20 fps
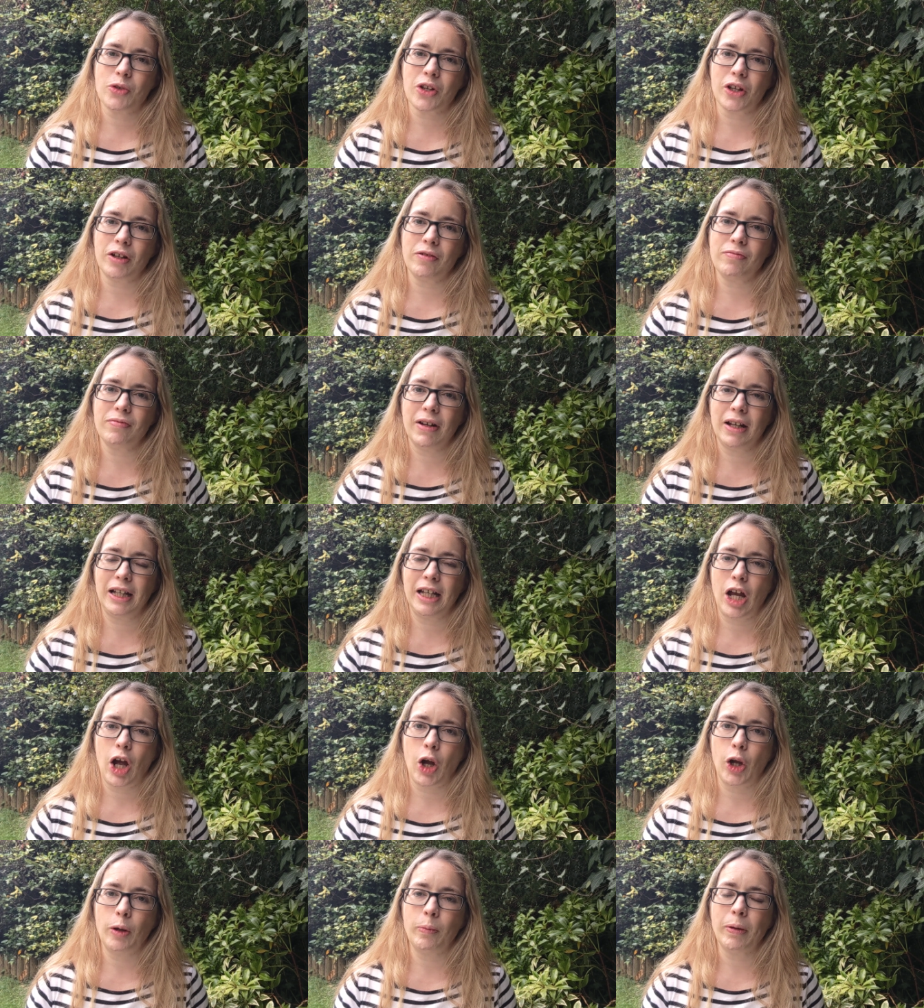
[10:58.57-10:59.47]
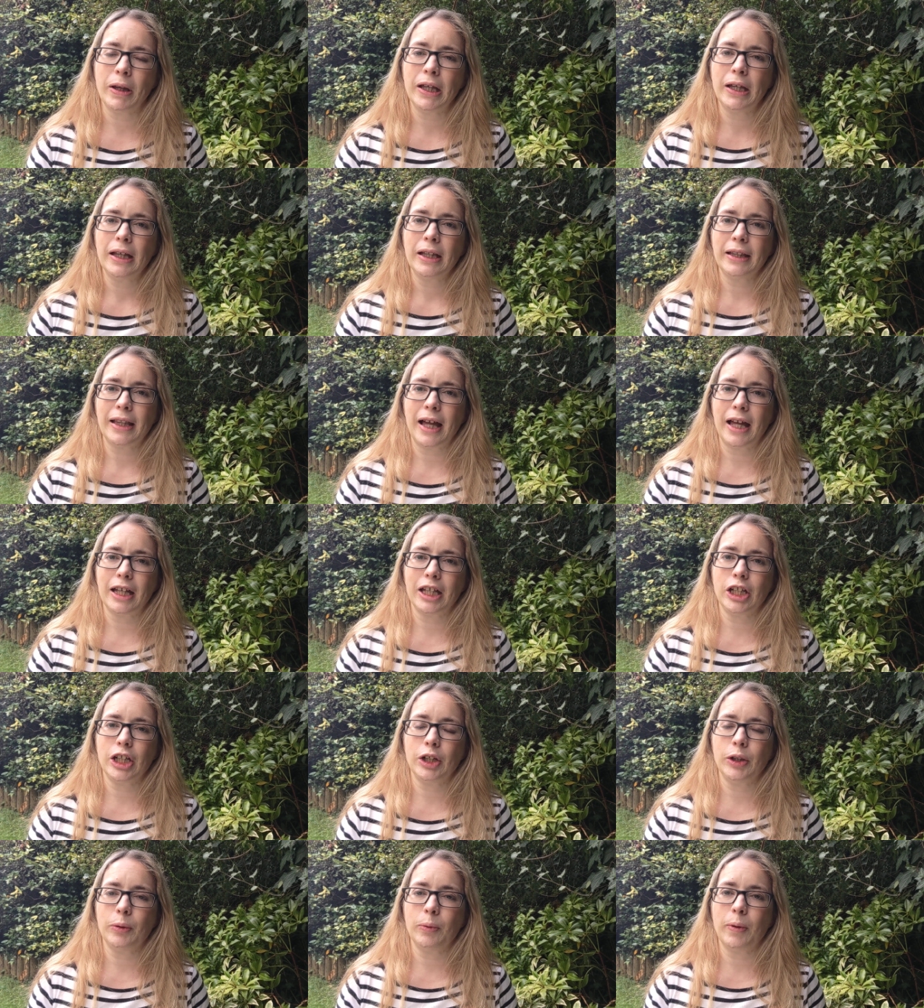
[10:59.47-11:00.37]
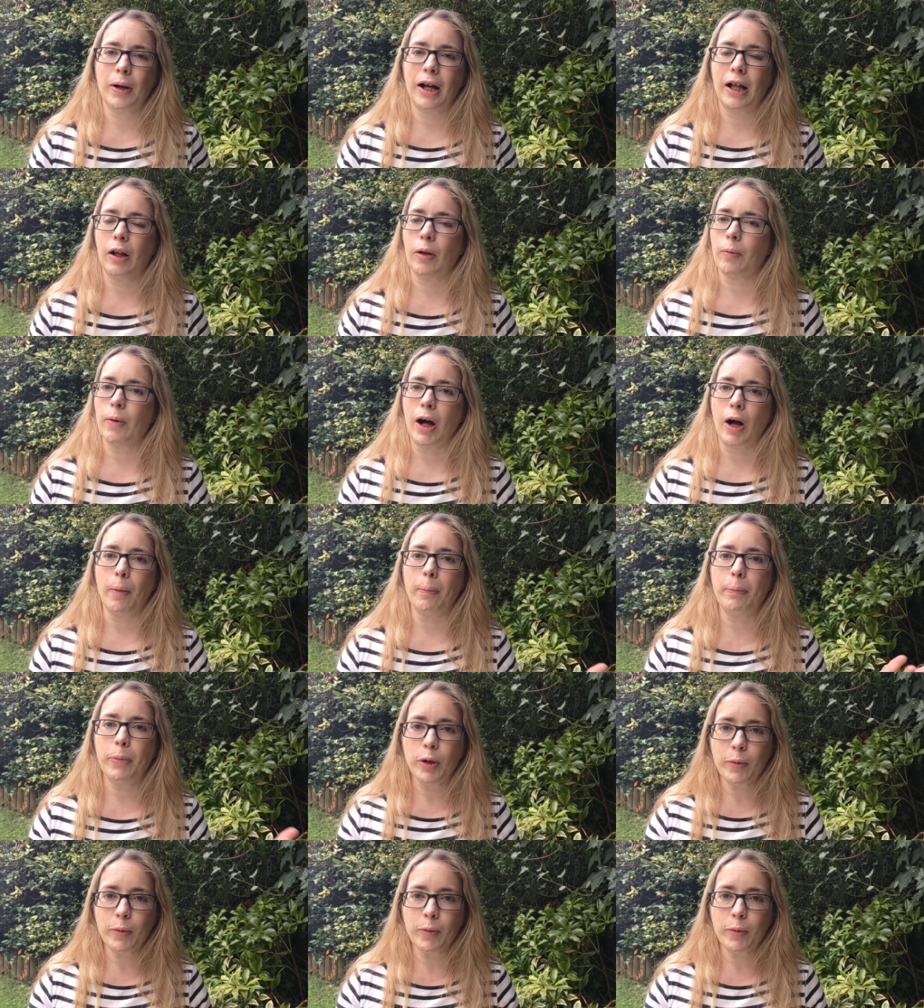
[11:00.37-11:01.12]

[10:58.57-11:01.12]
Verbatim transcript: So I really hope that you will, well,